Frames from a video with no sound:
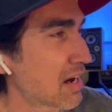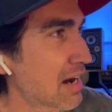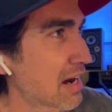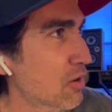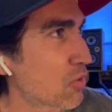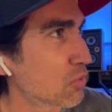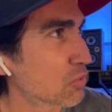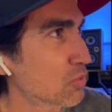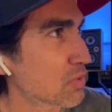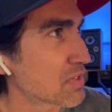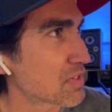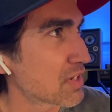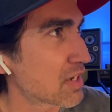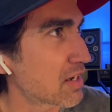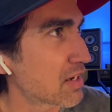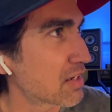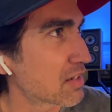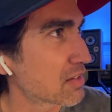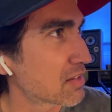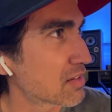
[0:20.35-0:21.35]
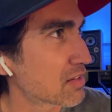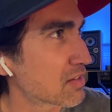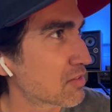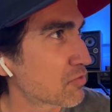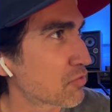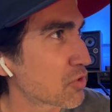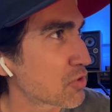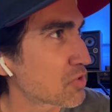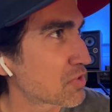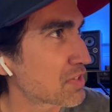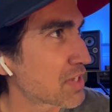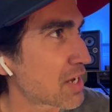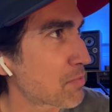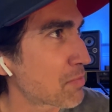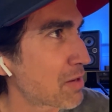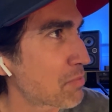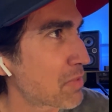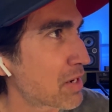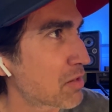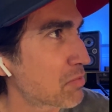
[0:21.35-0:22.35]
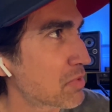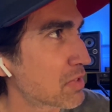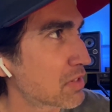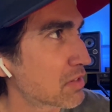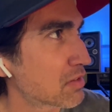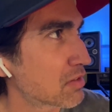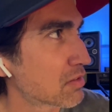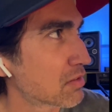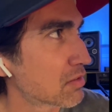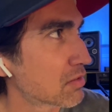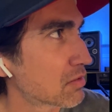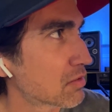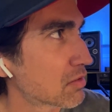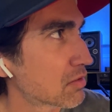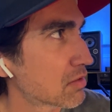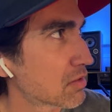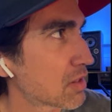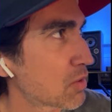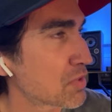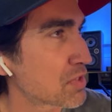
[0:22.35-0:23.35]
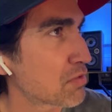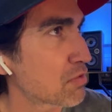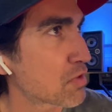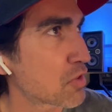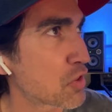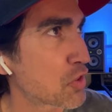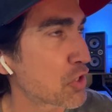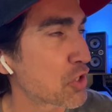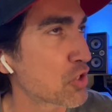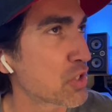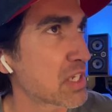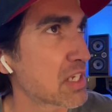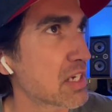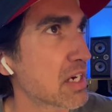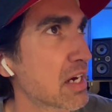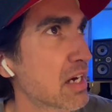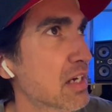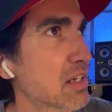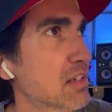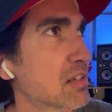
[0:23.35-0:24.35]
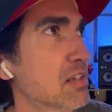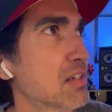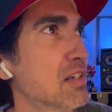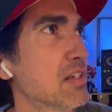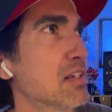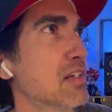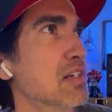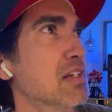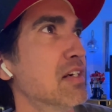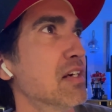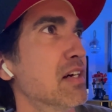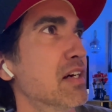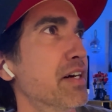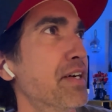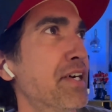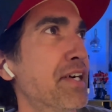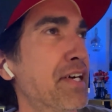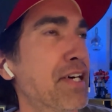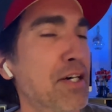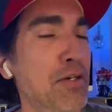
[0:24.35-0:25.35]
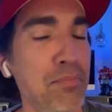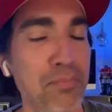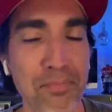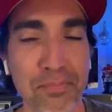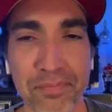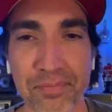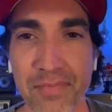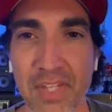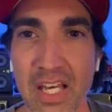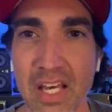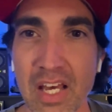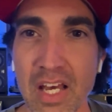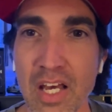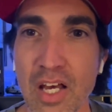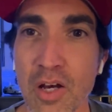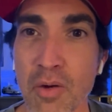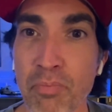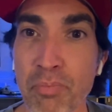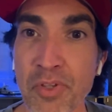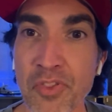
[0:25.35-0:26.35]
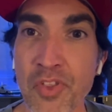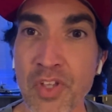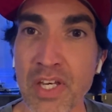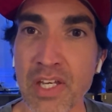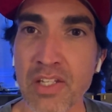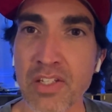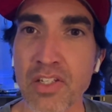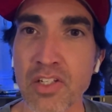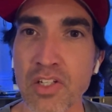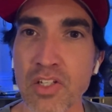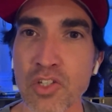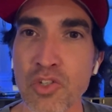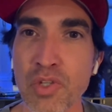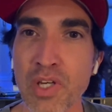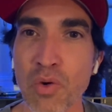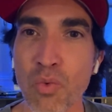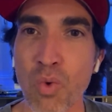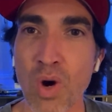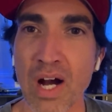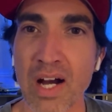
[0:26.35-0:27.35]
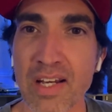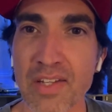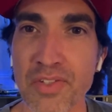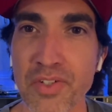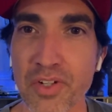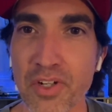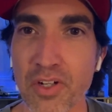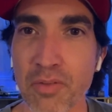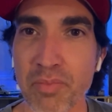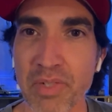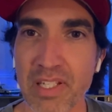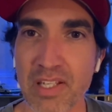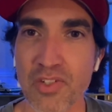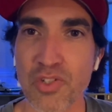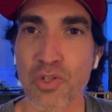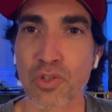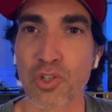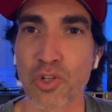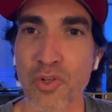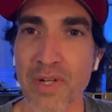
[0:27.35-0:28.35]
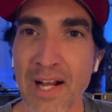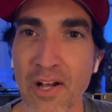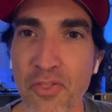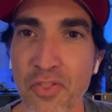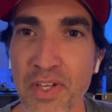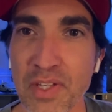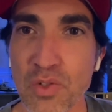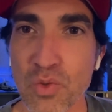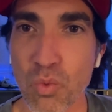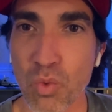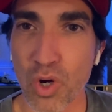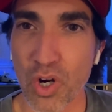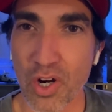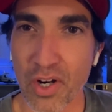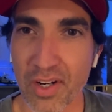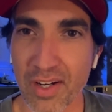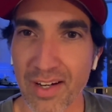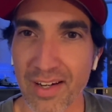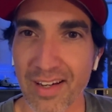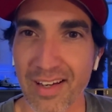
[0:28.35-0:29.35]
old was I? First time I might have been, I wasn't even 30 yet. Um, but then you get wiser because you learn how things work.